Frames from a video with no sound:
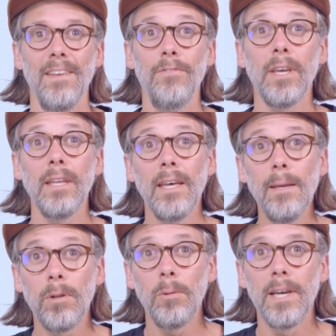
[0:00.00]
If you can
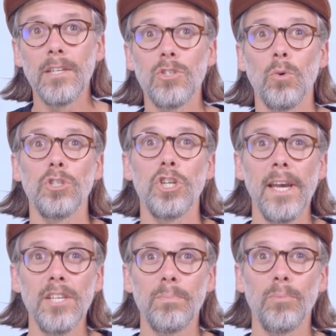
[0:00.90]
implement or
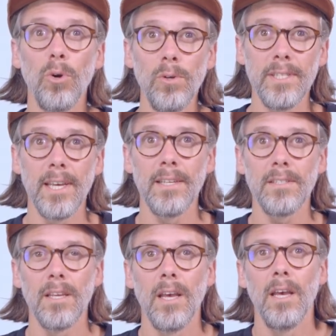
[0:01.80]
change a
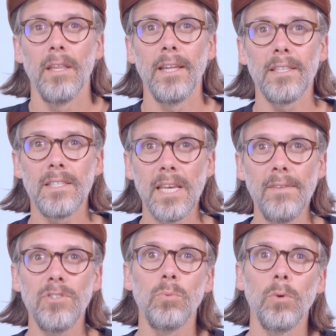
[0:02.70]
process that
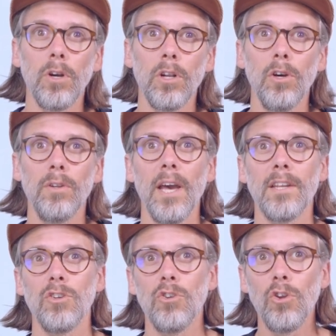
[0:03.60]
saves your workload
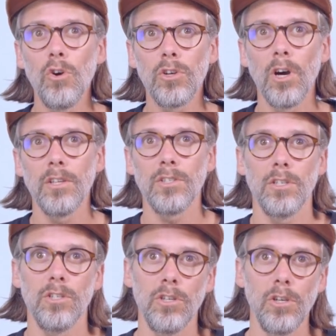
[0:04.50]
at no
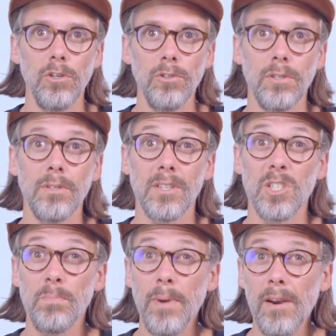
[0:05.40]
cost to your user's
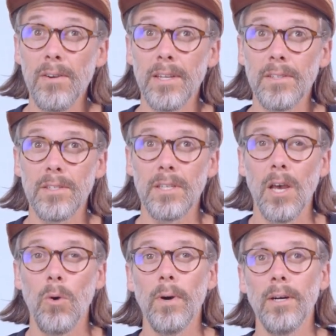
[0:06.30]
experience,
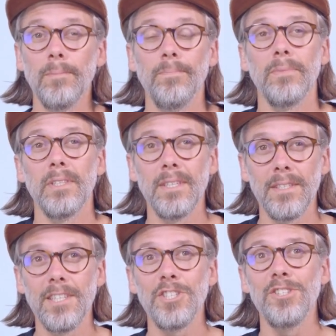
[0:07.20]
well, the
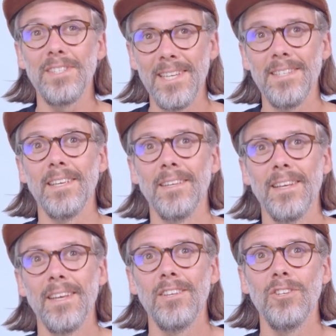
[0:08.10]
decision is easy.
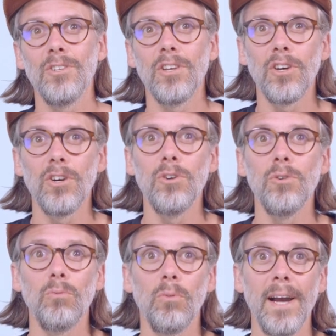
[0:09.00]
You can
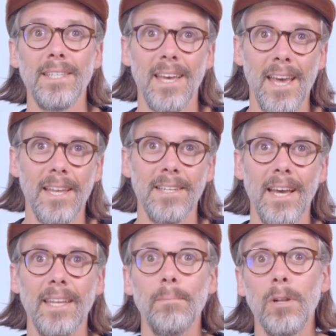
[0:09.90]
go right ahead
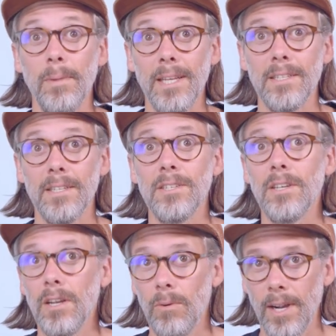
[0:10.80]
and implement it
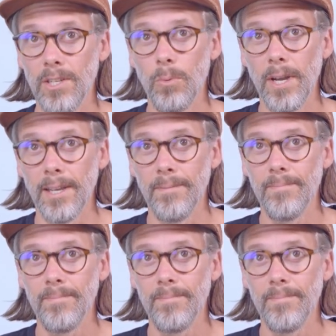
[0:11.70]
right away.